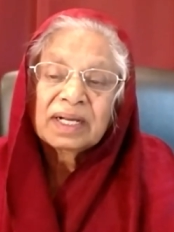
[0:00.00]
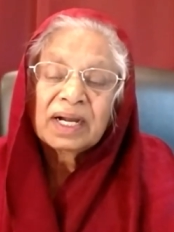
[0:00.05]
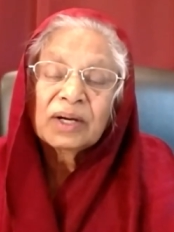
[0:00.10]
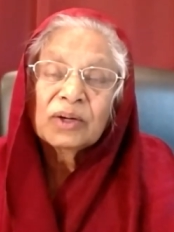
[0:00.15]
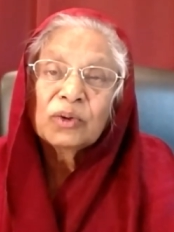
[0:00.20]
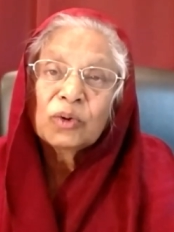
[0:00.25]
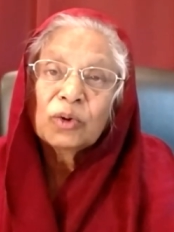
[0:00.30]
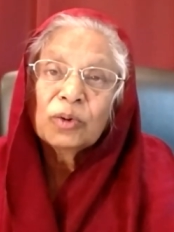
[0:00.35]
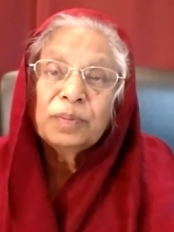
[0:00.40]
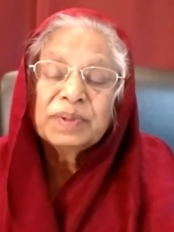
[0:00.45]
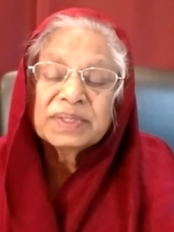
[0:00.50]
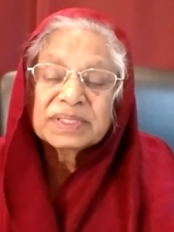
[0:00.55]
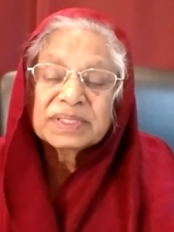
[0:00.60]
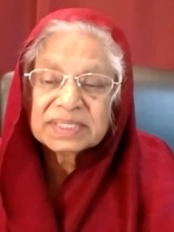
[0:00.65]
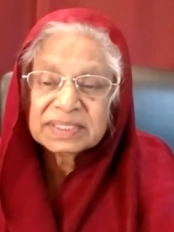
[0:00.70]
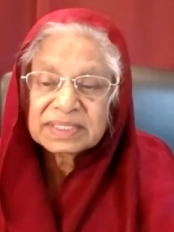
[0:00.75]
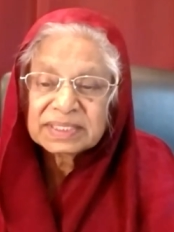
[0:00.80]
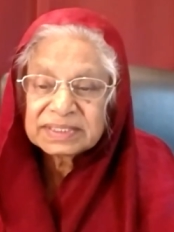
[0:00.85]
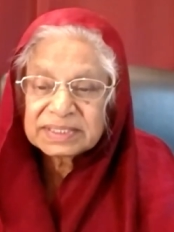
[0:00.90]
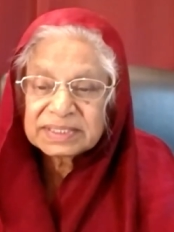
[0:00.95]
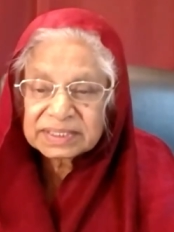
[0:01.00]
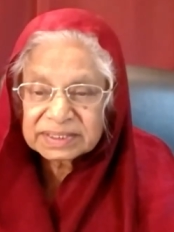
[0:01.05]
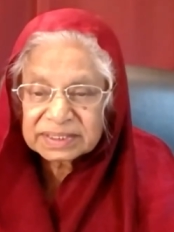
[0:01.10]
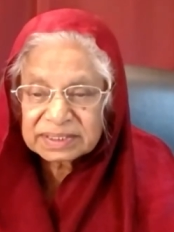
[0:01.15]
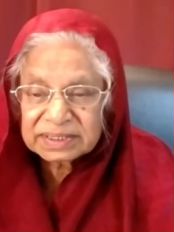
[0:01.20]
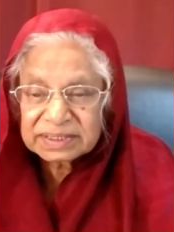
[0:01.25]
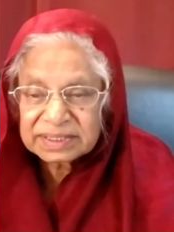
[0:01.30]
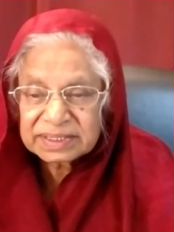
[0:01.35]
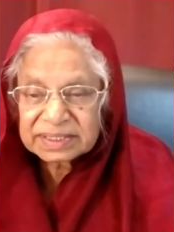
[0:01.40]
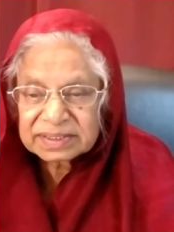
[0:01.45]
Our hope is in
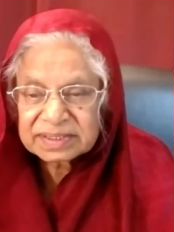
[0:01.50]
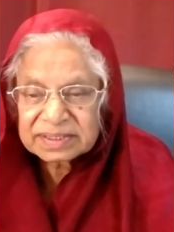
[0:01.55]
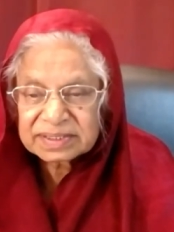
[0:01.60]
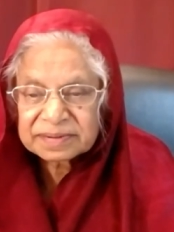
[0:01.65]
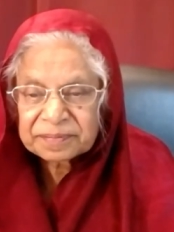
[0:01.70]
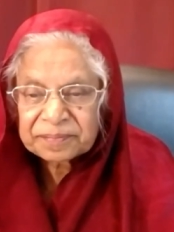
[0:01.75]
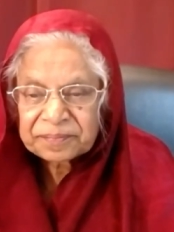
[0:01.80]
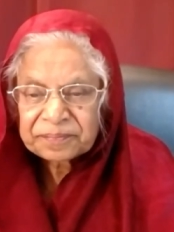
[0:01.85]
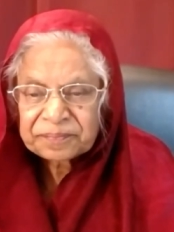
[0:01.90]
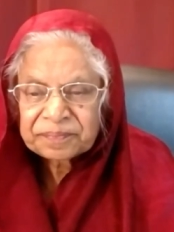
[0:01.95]
eternal things.